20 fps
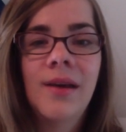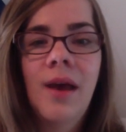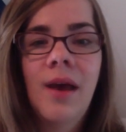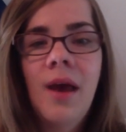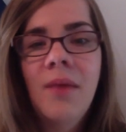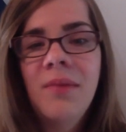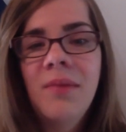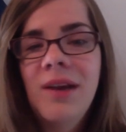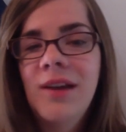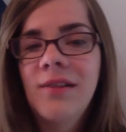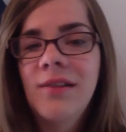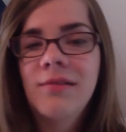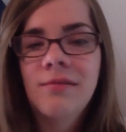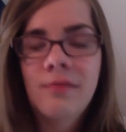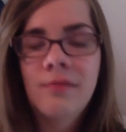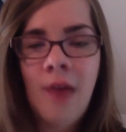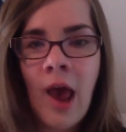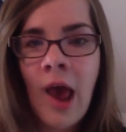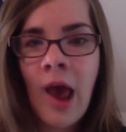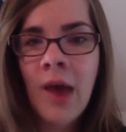I mean,
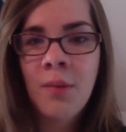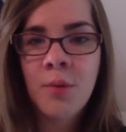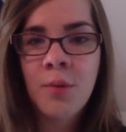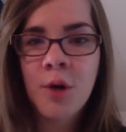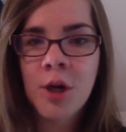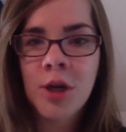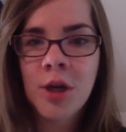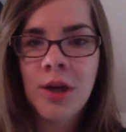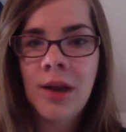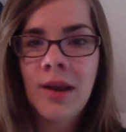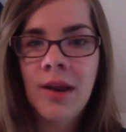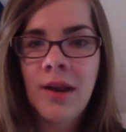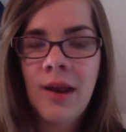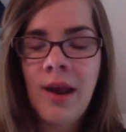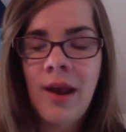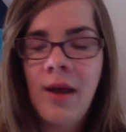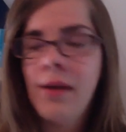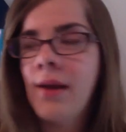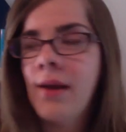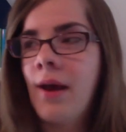I appreciated
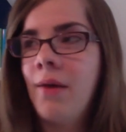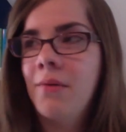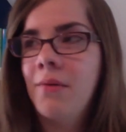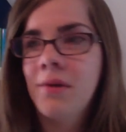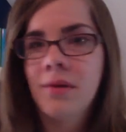it, and I was